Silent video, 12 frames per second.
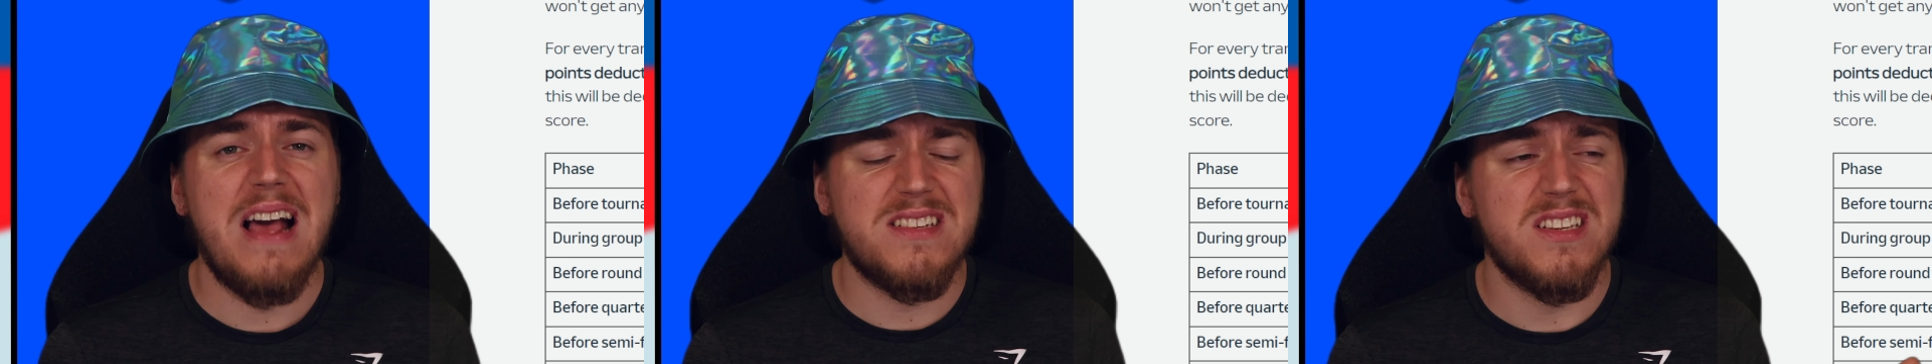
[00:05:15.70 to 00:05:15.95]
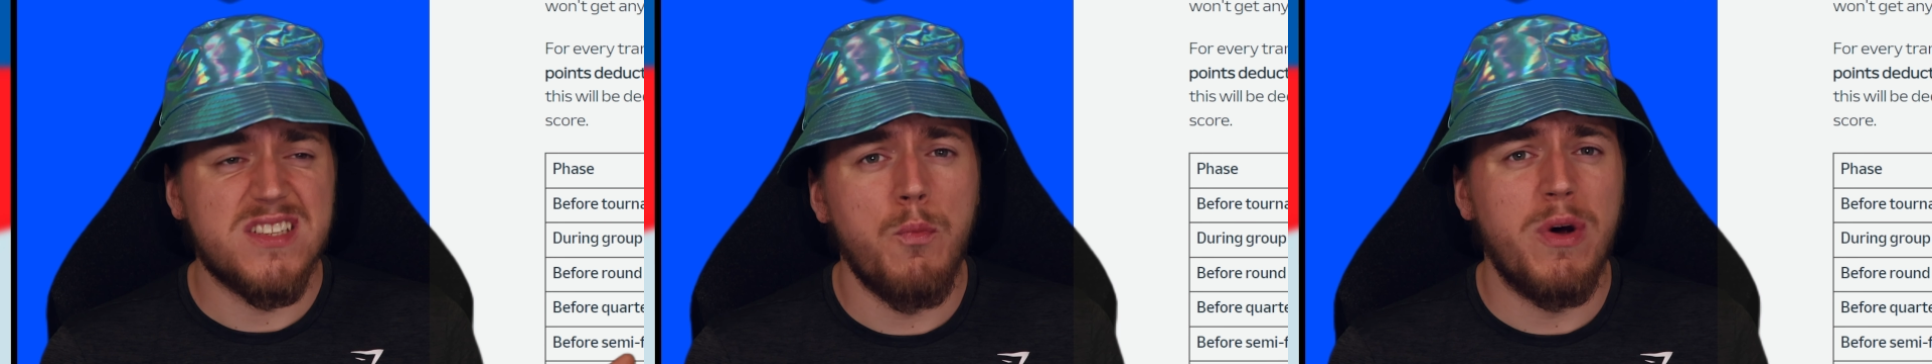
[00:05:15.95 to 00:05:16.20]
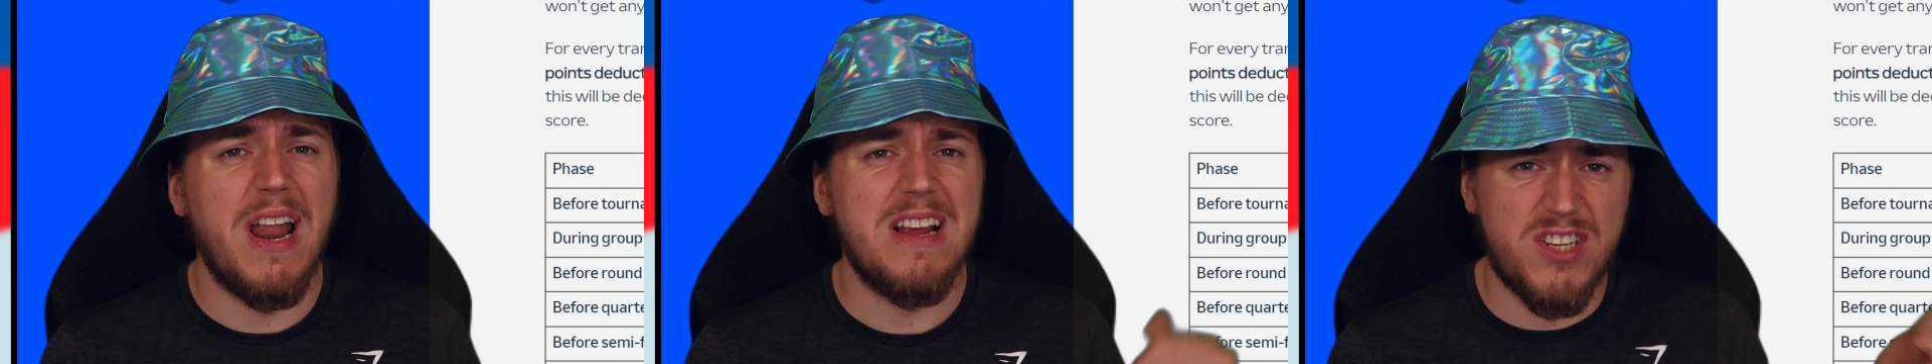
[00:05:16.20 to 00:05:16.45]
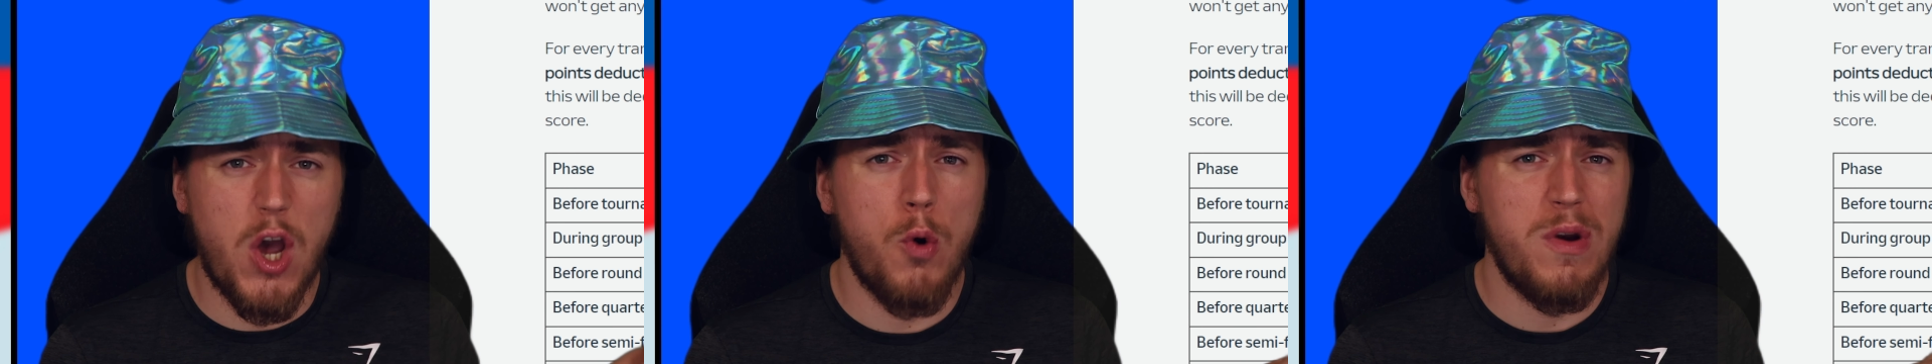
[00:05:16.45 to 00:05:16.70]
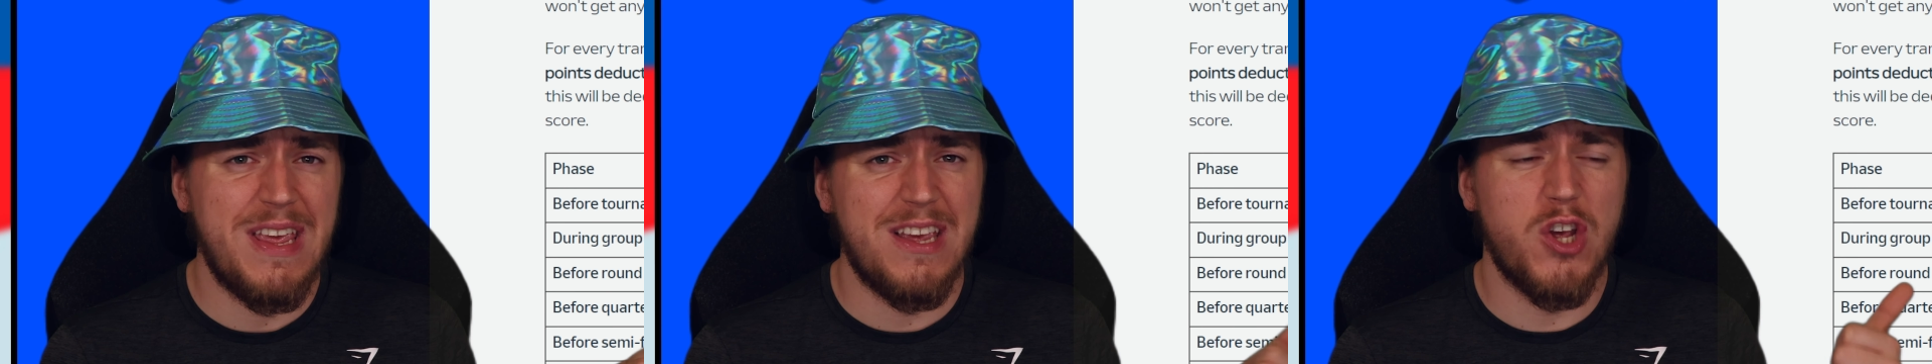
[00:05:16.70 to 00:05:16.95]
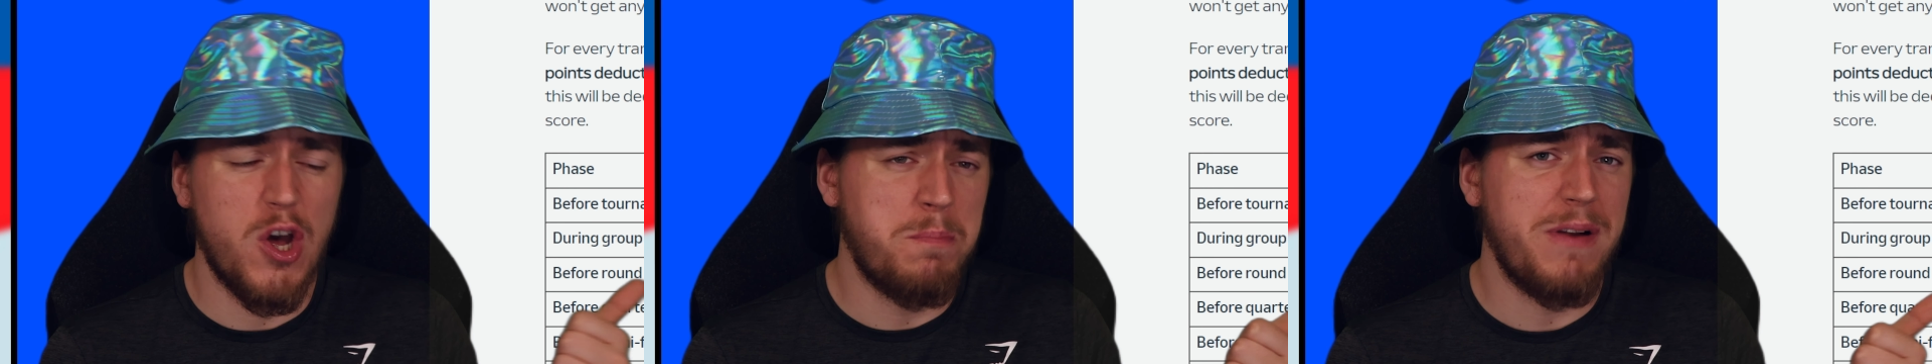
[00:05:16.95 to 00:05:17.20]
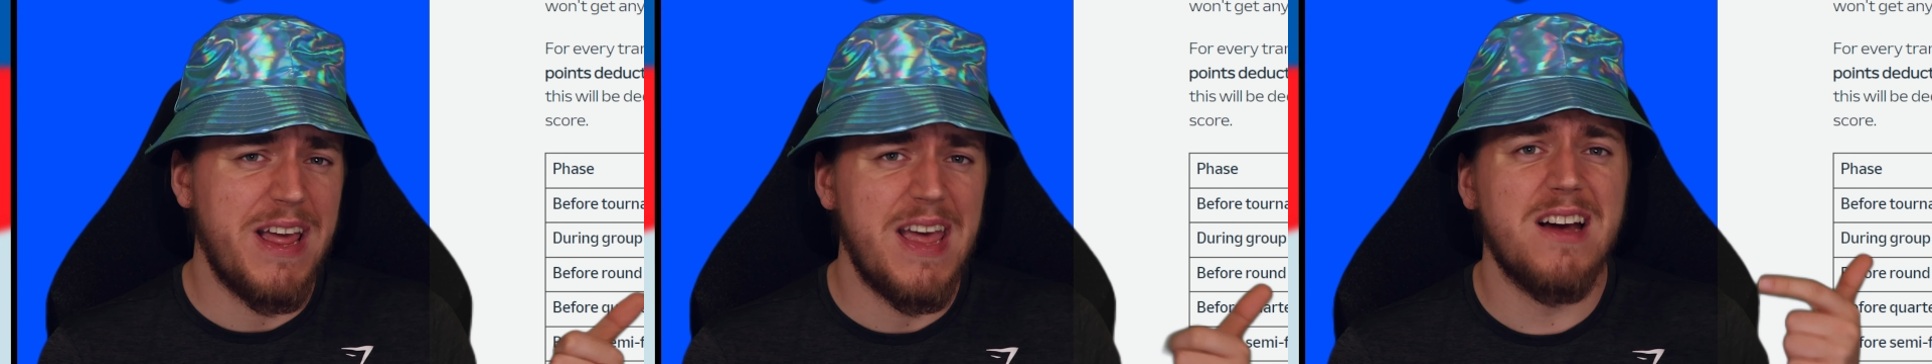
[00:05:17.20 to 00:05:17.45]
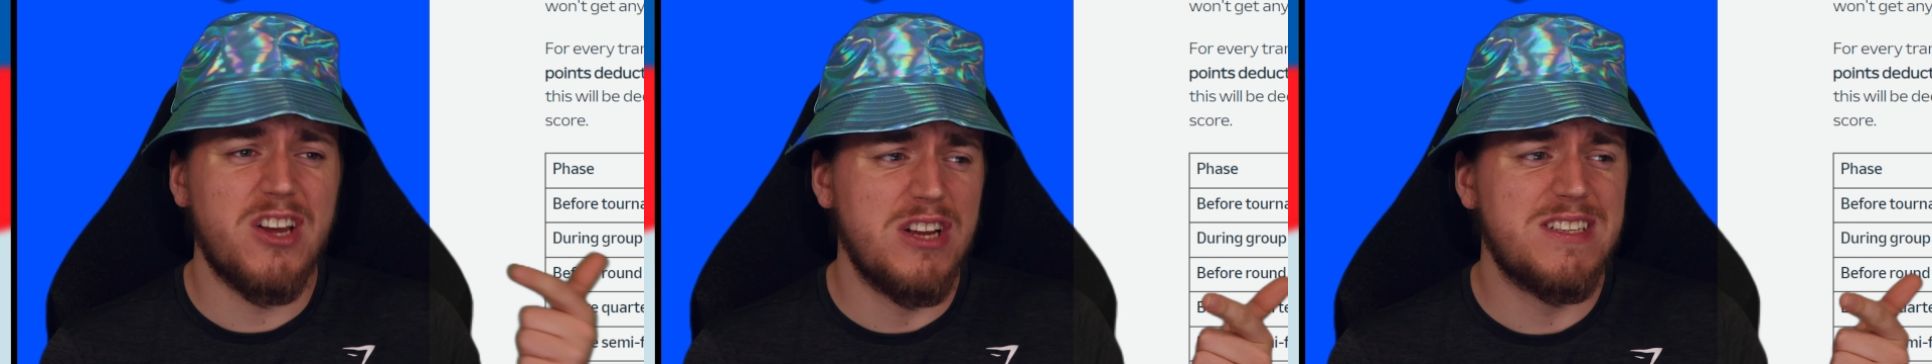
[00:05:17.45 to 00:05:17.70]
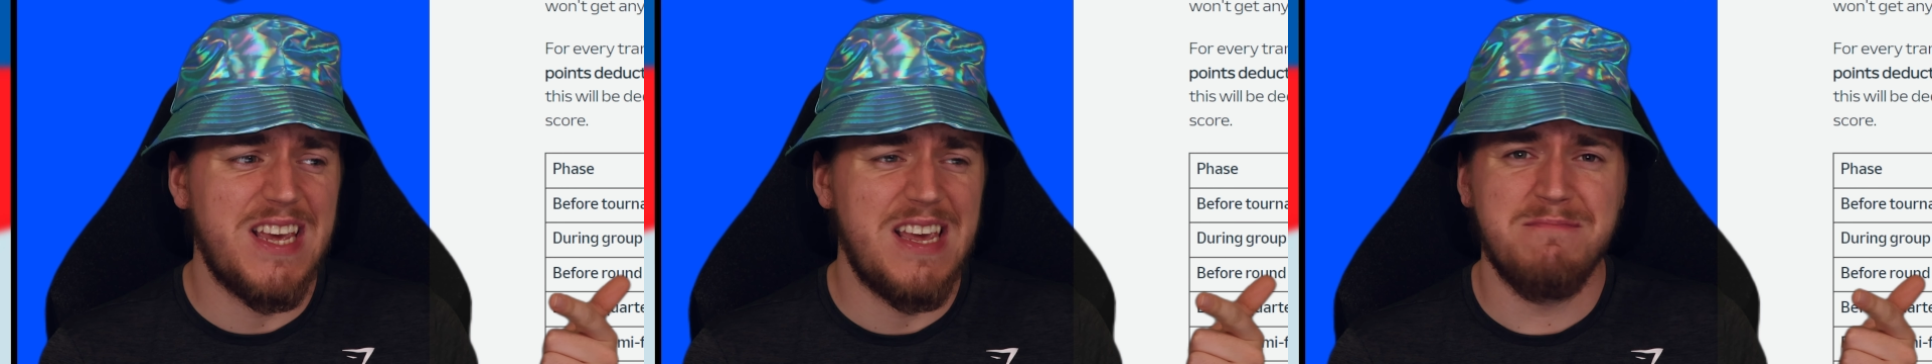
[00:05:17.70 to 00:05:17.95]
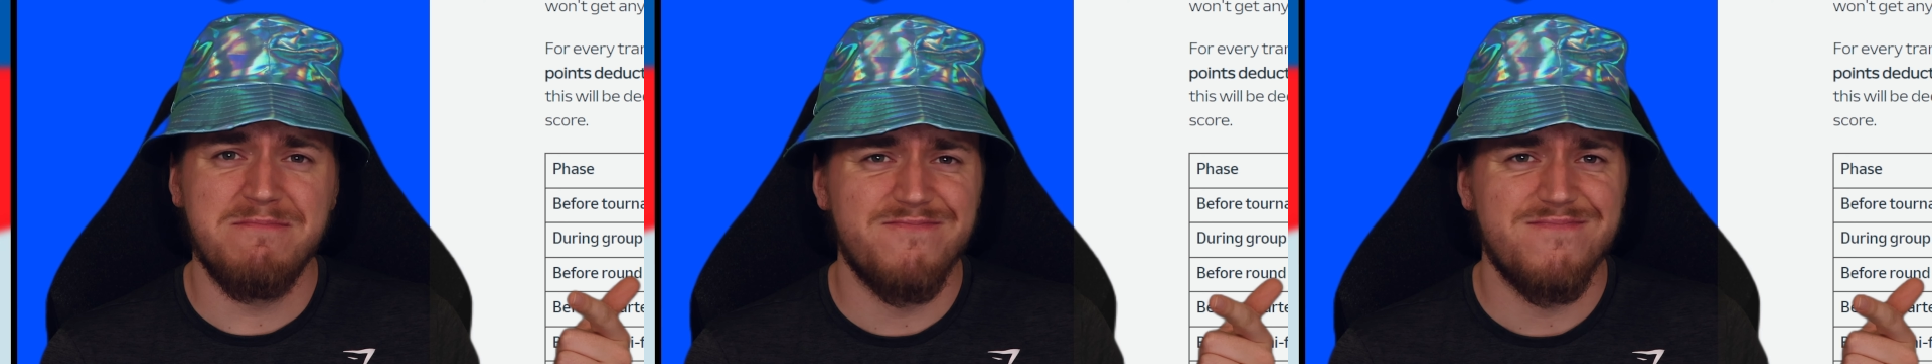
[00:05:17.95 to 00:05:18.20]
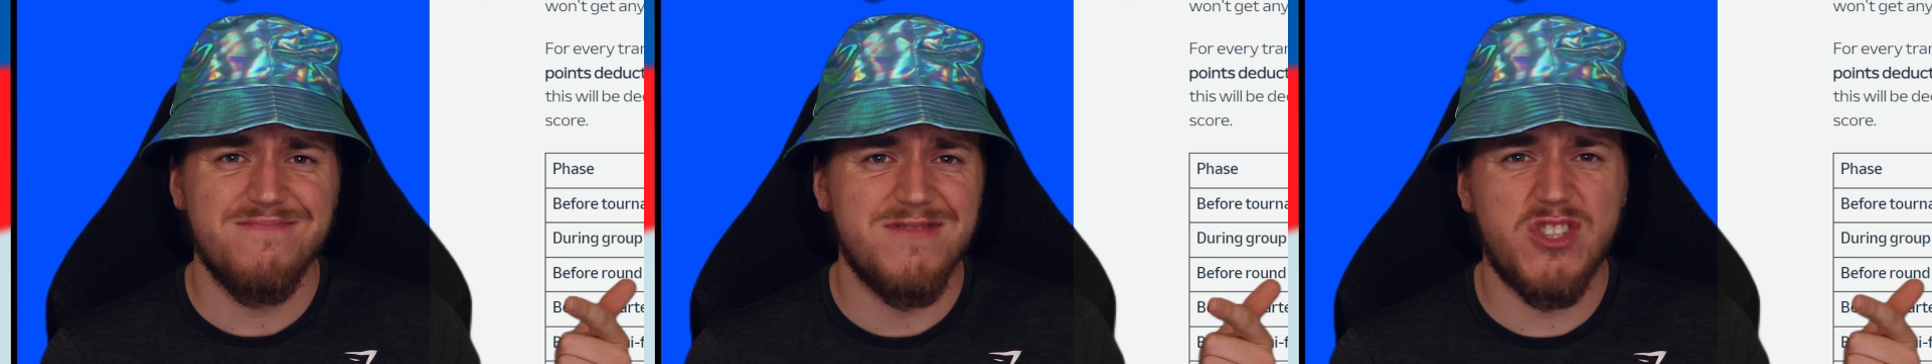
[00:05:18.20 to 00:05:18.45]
Unless it's someone like Tony, good player, good team,